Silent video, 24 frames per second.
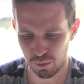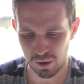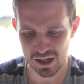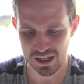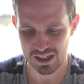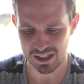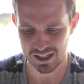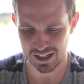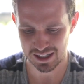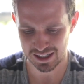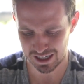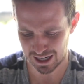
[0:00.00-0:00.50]

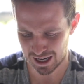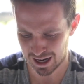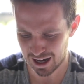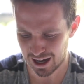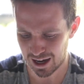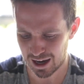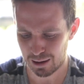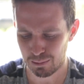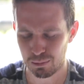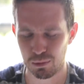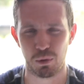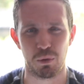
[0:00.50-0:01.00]
wasted
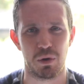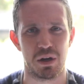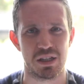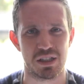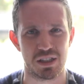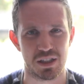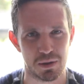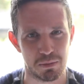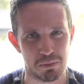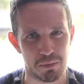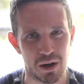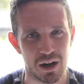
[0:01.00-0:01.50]
time, the
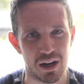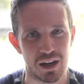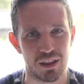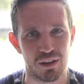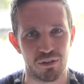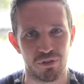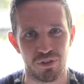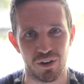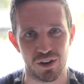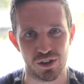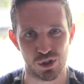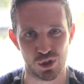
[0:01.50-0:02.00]
wasted money,
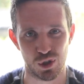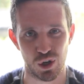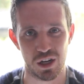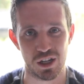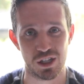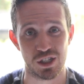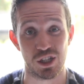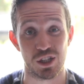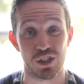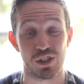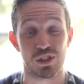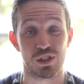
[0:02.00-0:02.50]
the
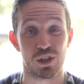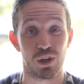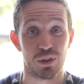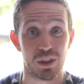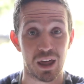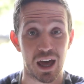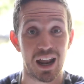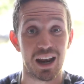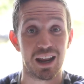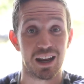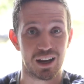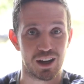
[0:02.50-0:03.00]
frustration, so
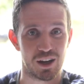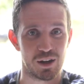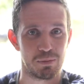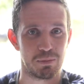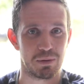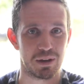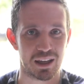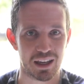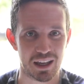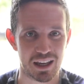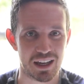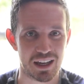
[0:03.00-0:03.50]
that it could be